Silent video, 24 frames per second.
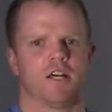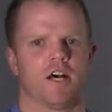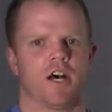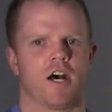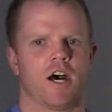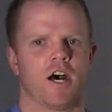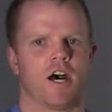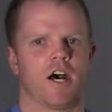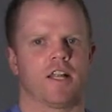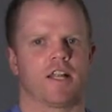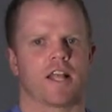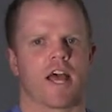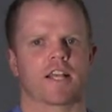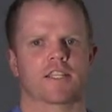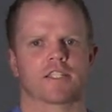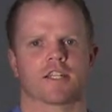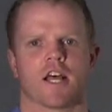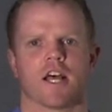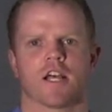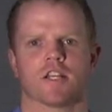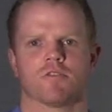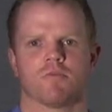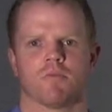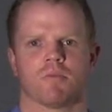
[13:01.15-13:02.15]
last
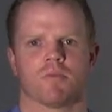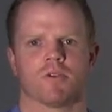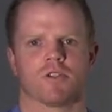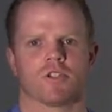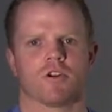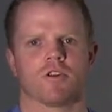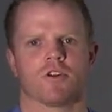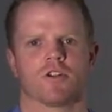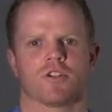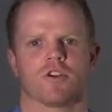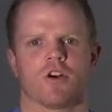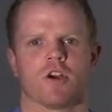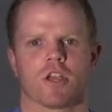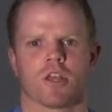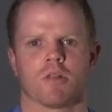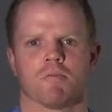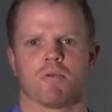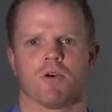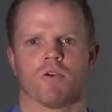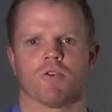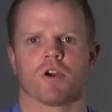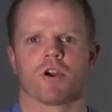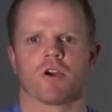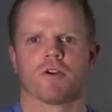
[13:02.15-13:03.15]
class when we started talking
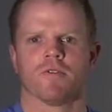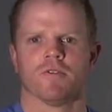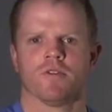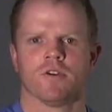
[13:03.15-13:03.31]
polar.